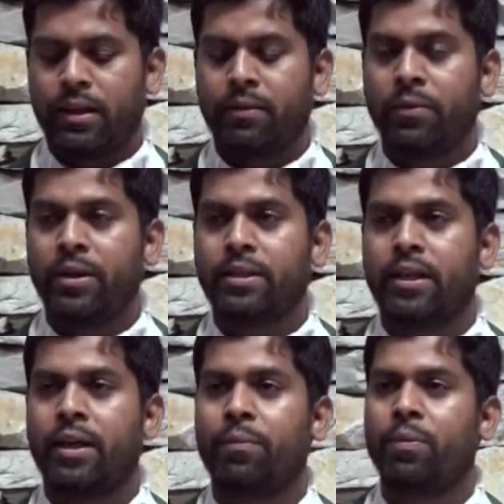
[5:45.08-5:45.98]
Every
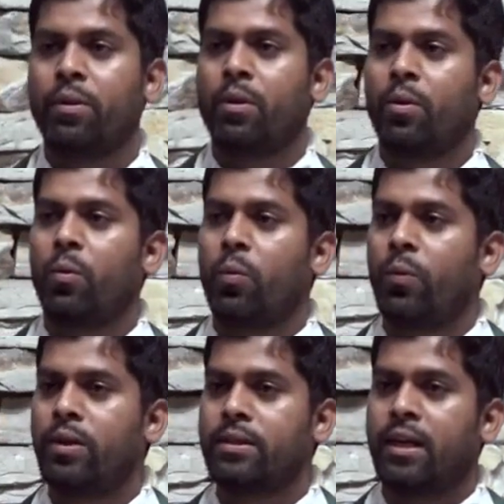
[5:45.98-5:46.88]
time
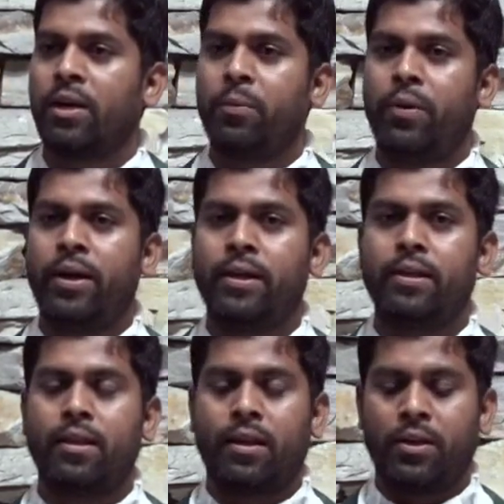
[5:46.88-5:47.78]
we
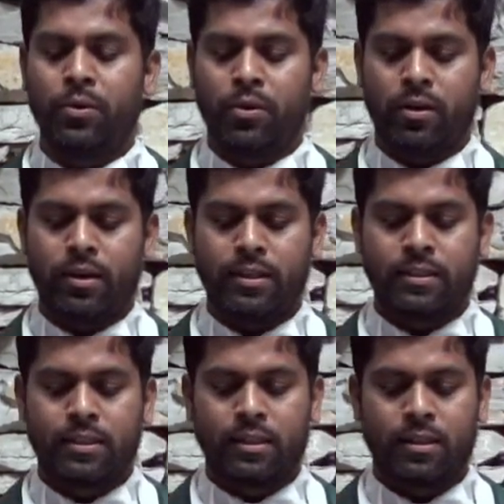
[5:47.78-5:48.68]
celebrate the
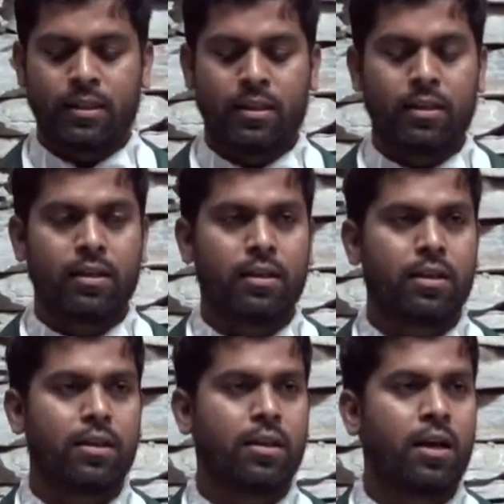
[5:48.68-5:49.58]
Eucharist,
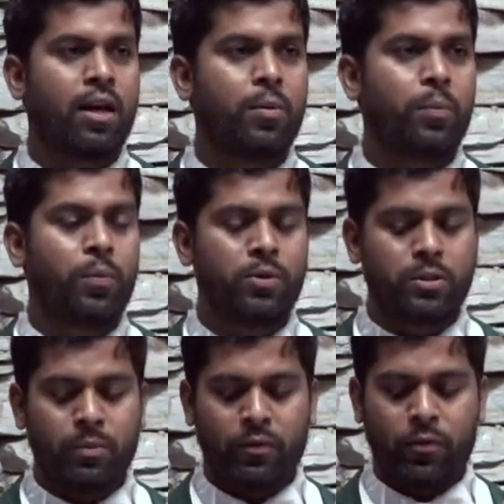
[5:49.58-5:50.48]
God
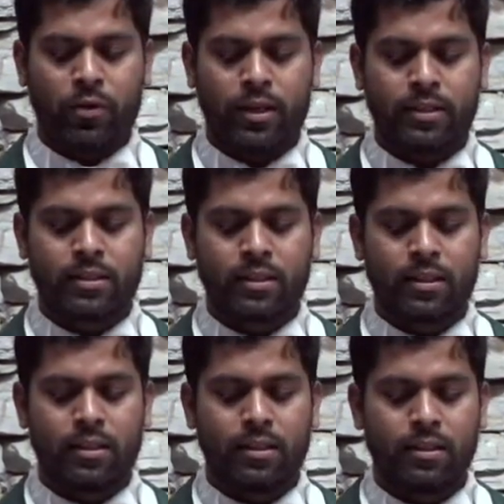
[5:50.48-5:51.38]
puts before us
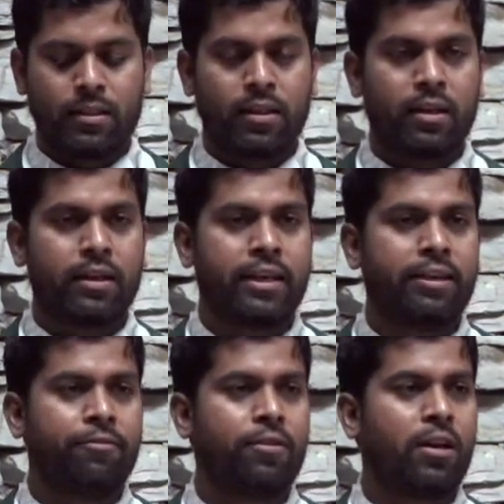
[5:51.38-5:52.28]
the
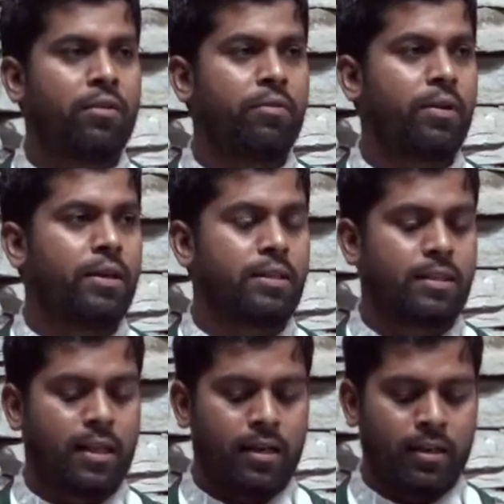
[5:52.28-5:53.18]
gift of His
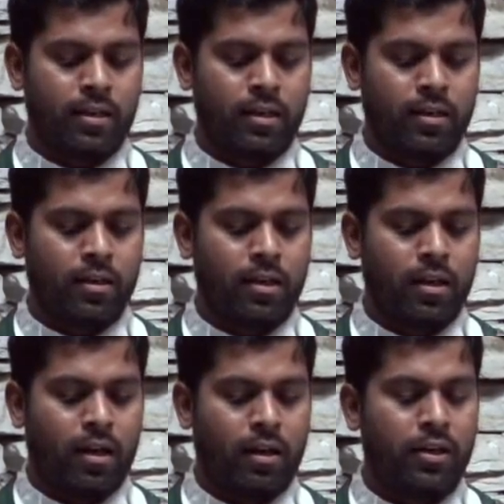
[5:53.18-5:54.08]
Son
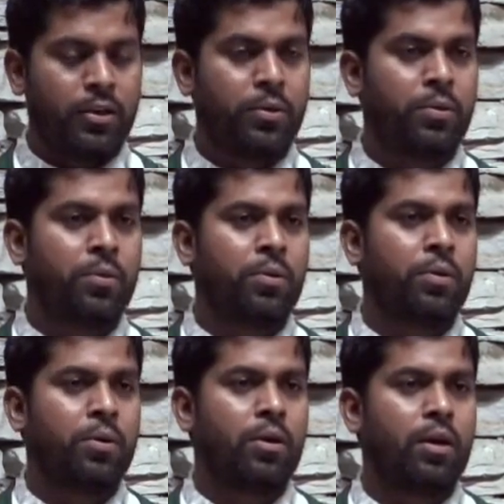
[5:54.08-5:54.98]
anew,
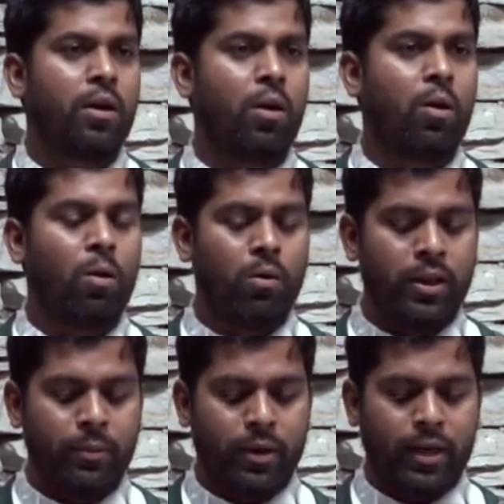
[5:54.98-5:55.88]

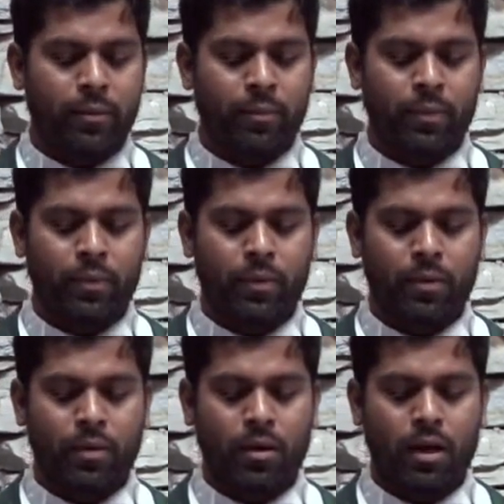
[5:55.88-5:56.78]
holding Him
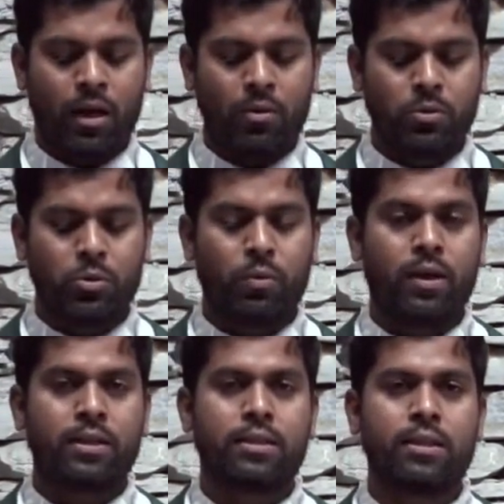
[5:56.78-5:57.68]
out to
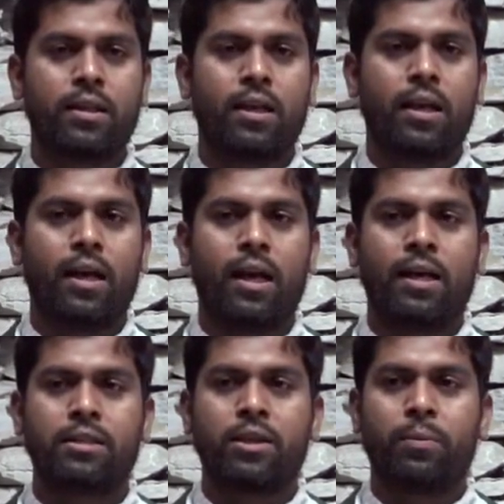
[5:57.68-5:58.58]
us
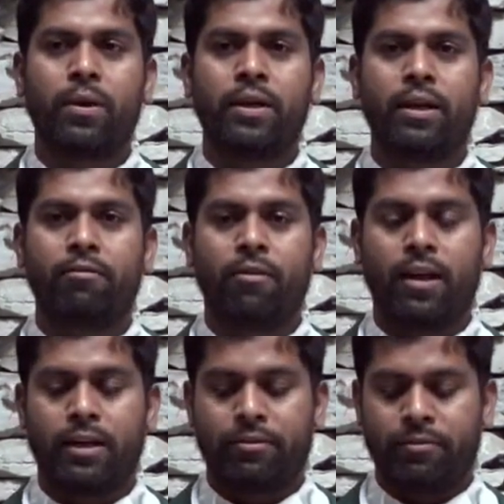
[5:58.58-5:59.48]
as the bread of
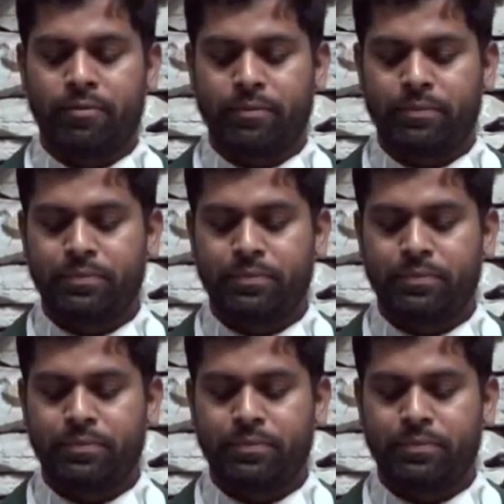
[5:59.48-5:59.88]
life.